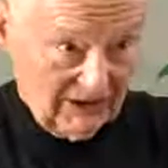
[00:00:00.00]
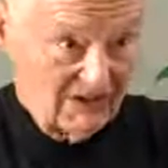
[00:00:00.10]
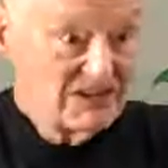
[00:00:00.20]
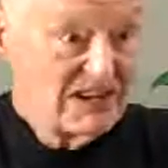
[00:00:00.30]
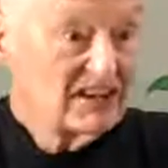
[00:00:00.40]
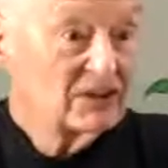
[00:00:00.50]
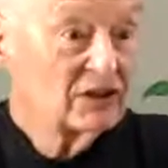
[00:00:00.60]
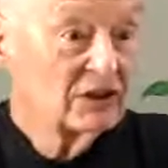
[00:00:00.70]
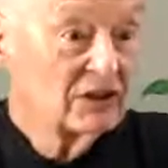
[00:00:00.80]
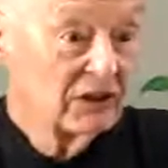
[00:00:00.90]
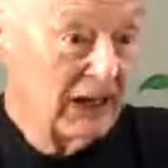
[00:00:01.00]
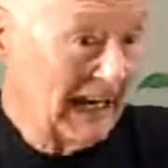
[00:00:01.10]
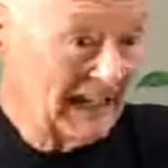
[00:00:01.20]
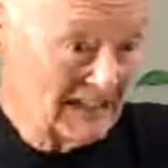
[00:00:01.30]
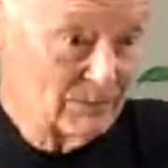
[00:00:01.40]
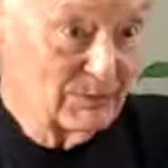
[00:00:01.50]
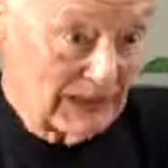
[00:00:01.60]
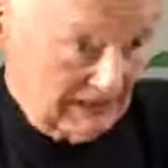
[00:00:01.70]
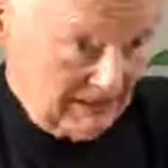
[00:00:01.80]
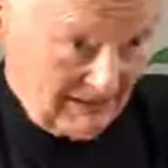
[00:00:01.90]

nature has made.